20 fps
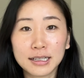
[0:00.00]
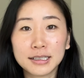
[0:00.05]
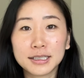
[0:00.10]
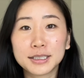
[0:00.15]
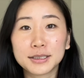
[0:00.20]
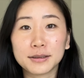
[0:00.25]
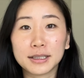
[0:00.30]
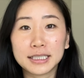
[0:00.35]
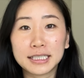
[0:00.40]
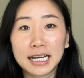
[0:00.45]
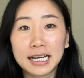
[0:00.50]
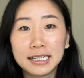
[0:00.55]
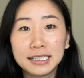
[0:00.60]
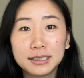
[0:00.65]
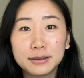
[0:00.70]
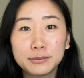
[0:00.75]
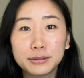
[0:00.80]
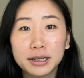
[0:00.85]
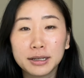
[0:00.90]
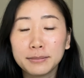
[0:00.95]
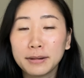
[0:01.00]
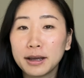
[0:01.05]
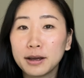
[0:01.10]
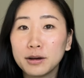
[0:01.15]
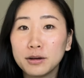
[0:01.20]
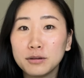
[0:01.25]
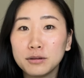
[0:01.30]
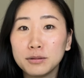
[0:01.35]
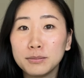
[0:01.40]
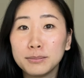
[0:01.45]
So I tend to bring my
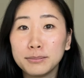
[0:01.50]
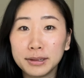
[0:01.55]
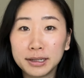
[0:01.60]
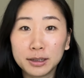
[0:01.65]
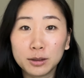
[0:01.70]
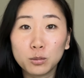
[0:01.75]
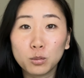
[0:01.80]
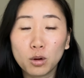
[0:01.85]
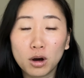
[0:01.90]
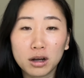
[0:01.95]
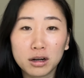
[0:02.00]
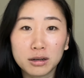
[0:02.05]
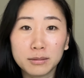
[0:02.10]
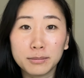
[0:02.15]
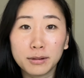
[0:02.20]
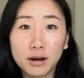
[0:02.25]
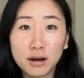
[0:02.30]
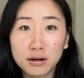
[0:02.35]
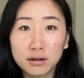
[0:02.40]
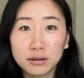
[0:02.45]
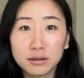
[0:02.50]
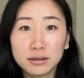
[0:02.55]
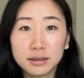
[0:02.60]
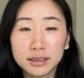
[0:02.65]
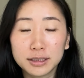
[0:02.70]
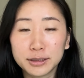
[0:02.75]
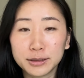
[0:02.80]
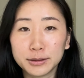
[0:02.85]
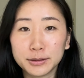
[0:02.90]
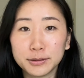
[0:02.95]
own big water bottle
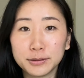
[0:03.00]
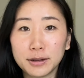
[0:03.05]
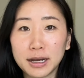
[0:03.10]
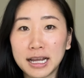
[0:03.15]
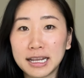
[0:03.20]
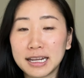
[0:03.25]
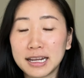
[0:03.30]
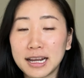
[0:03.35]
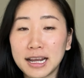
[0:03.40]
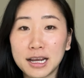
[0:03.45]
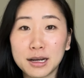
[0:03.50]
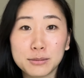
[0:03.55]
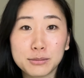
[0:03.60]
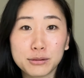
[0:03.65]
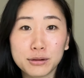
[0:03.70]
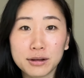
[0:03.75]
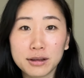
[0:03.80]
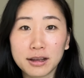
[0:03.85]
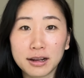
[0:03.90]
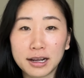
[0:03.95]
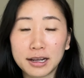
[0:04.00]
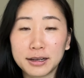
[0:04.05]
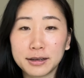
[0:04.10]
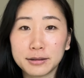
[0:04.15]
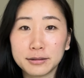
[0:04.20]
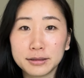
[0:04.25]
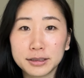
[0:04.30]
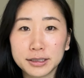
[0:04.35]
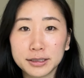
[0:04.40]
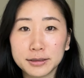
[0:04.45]
to any airport that I
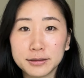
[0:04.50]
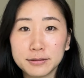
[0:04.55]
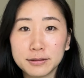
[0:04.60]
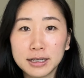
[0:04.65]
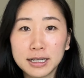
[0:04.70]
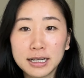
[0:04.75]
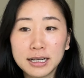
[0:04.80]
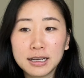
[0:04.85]
go to.